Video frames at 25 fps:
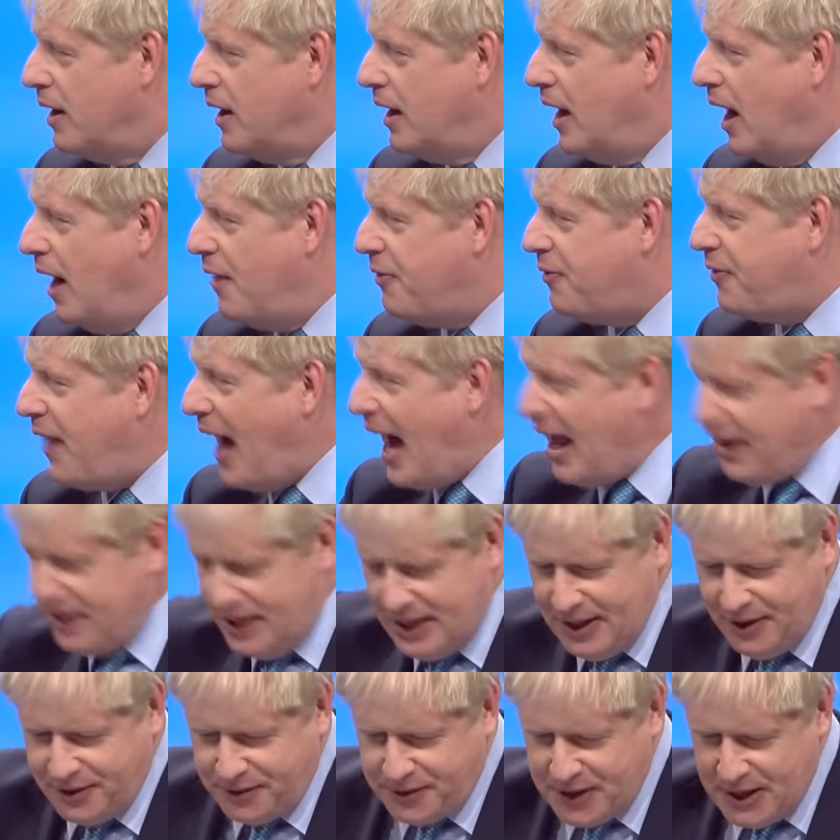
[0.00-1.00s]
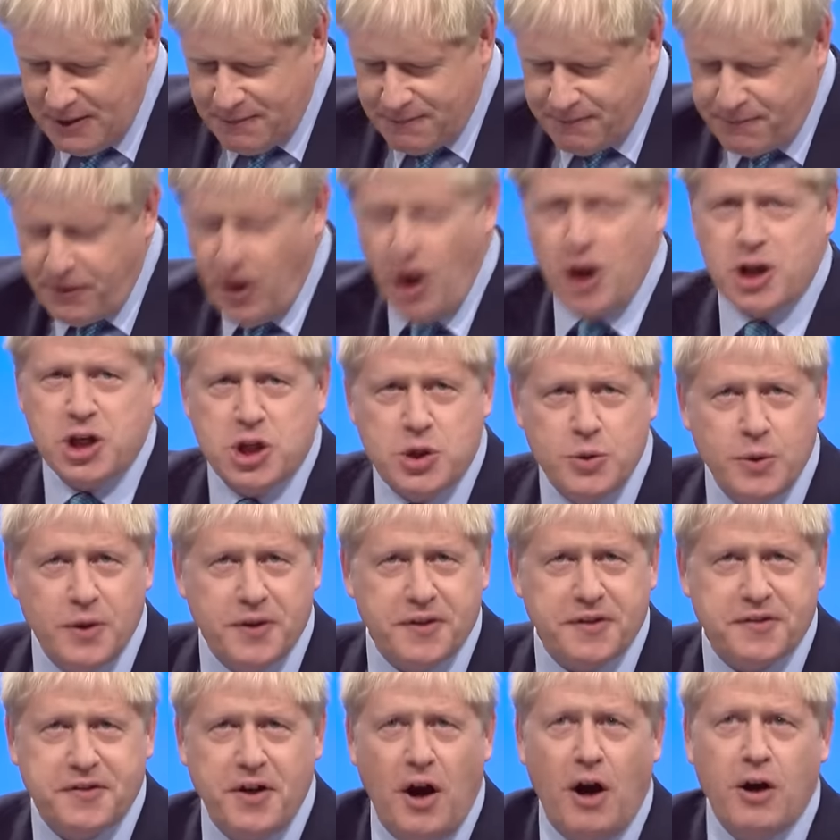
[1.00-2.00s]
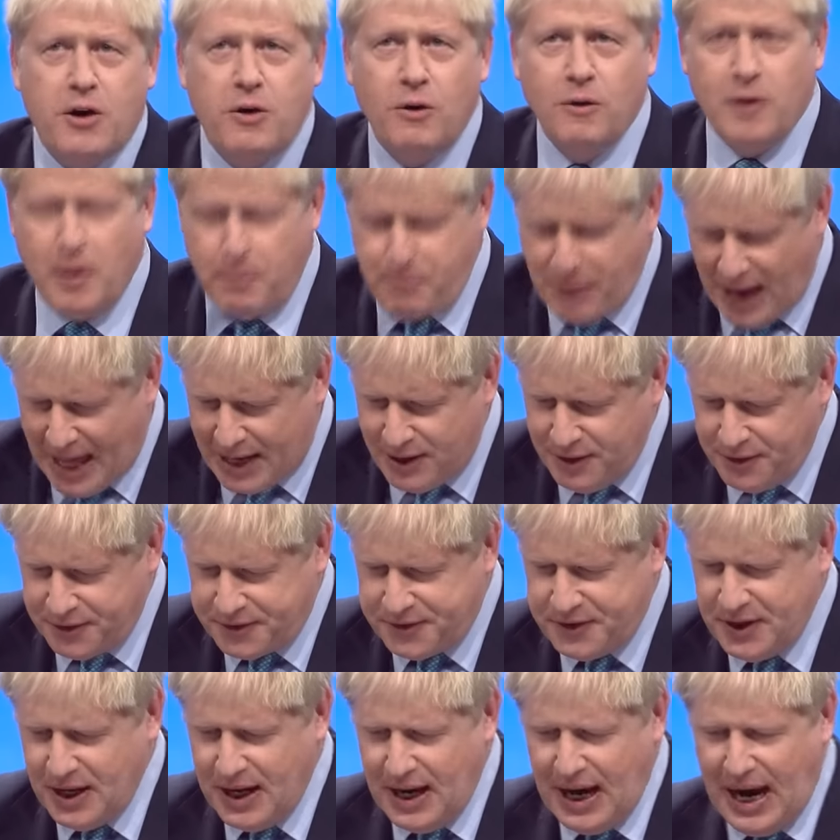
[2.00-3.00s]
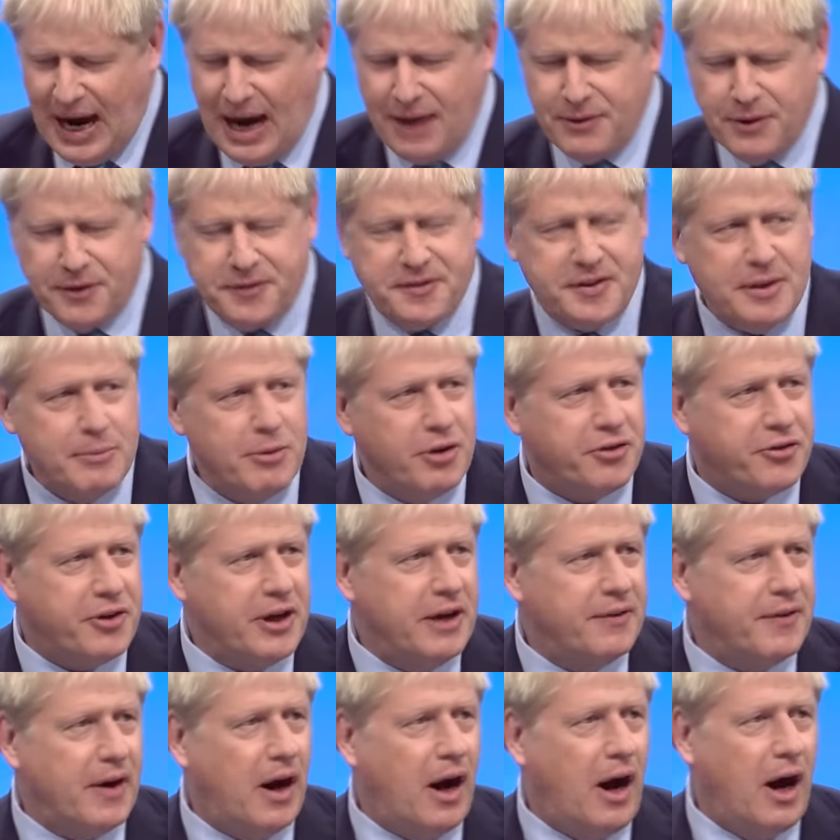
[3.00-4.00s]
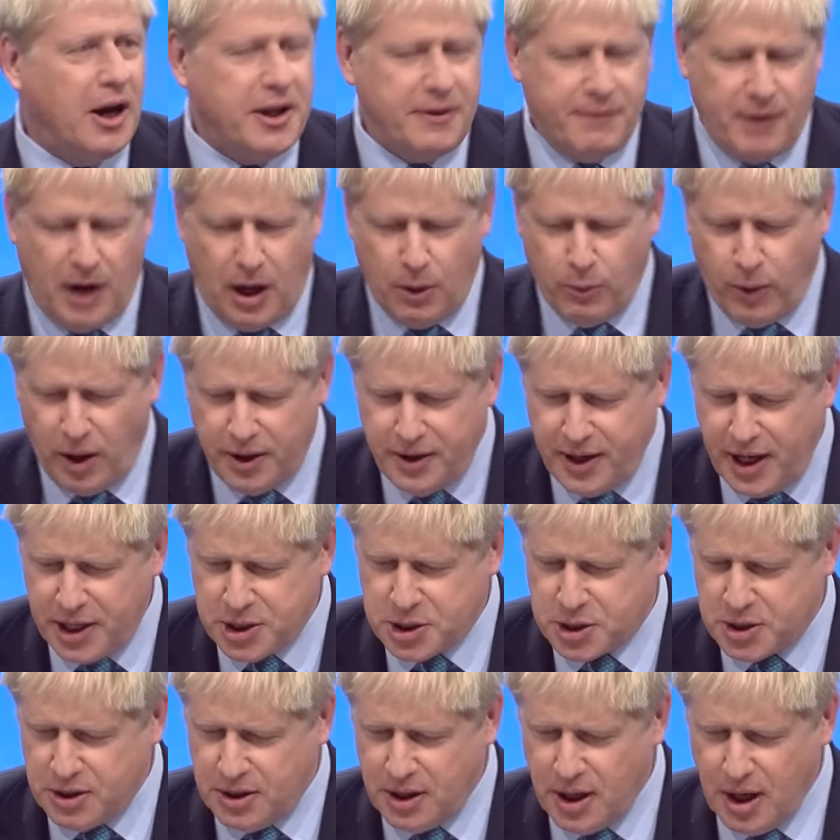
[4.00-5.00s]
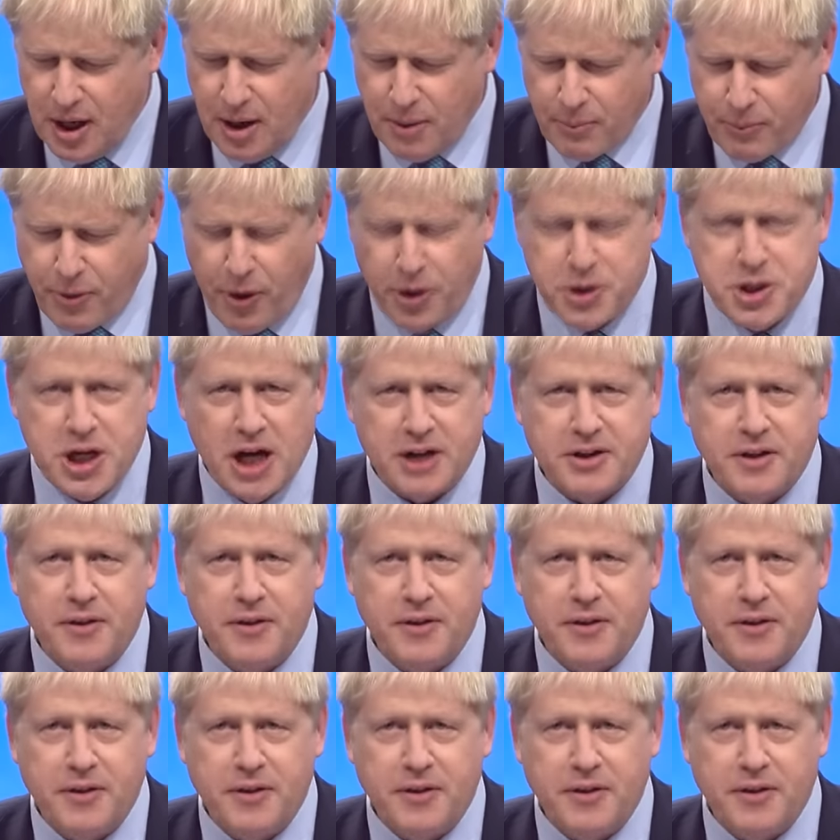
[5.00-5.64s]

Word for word: And that is the virtuous circle, the balance and the symmetry at the heart of our One Nation project.